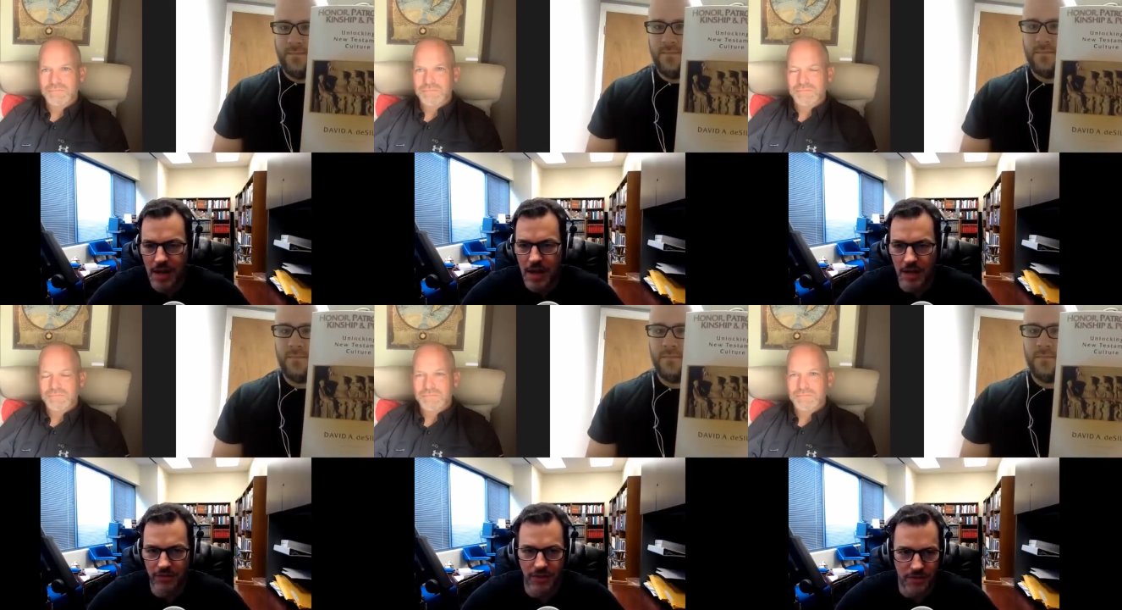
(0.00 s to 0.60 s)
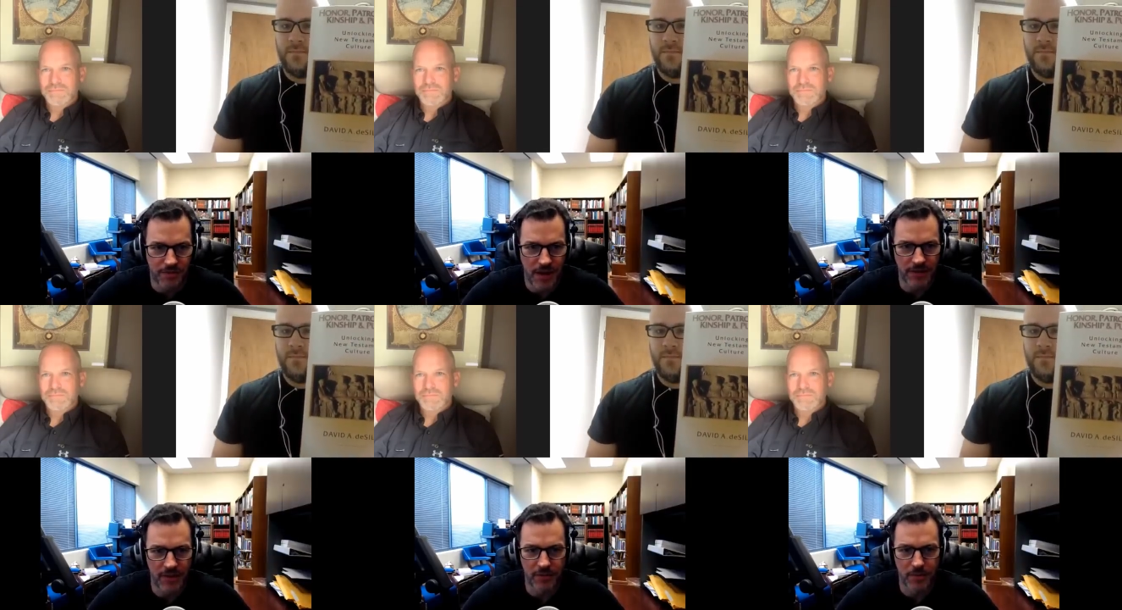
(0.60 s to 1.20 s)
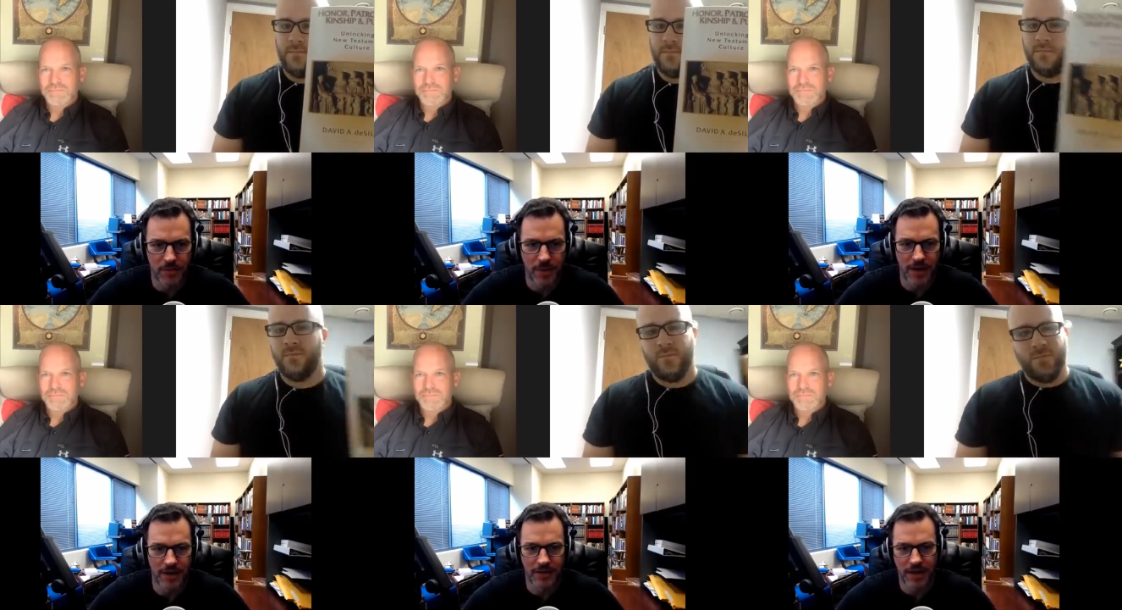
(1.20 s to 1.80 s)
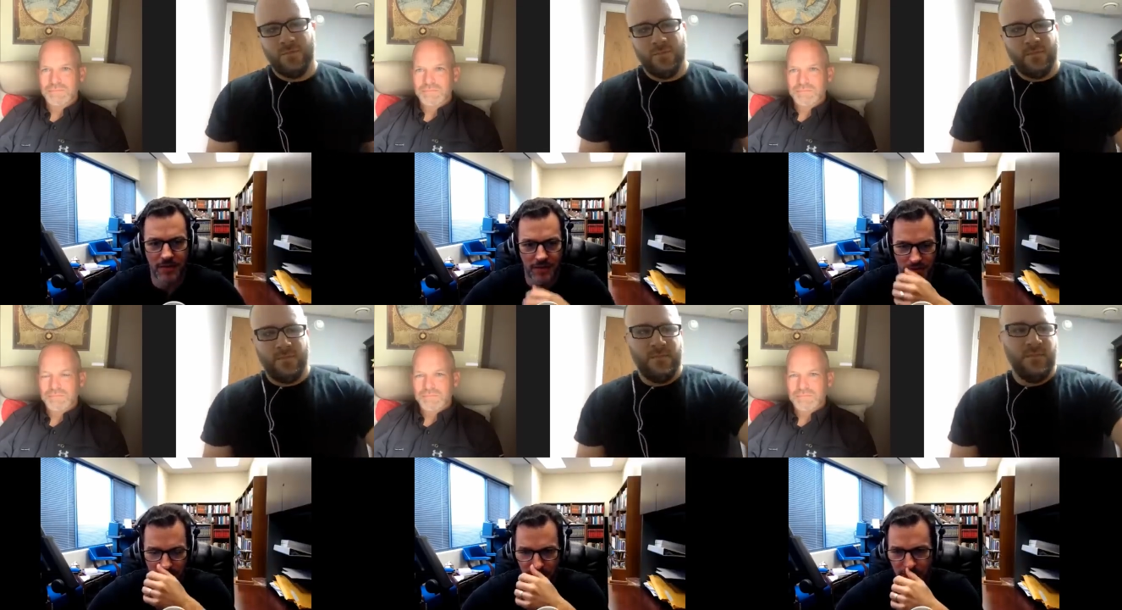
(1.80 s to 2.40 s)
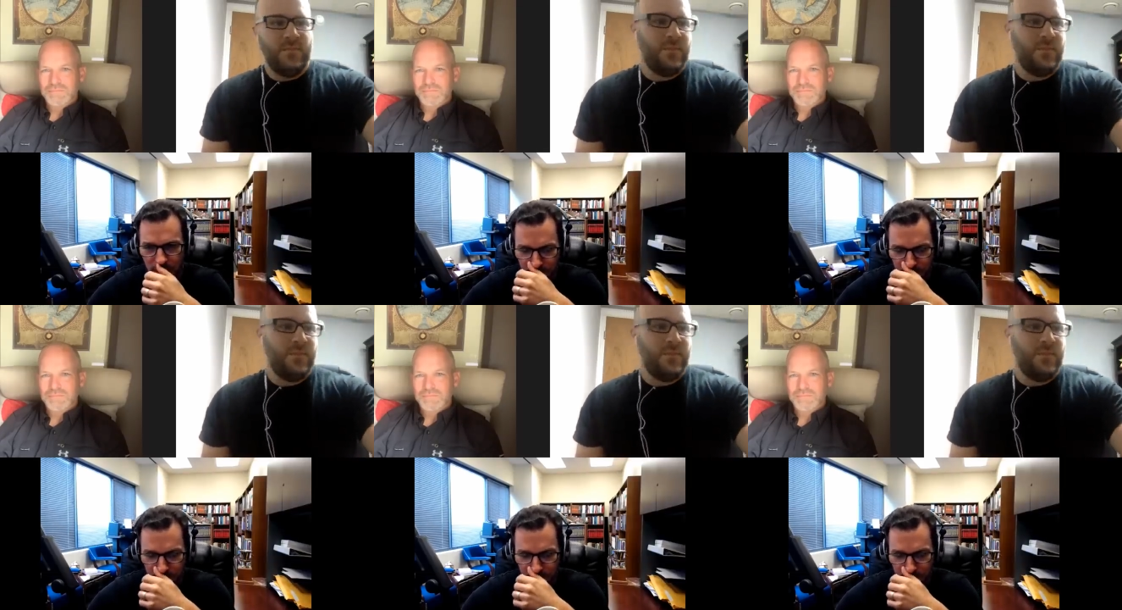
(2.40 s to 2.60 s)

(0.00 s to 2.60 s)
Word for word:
Speaker 1: it's a fantastic book by David De Silva.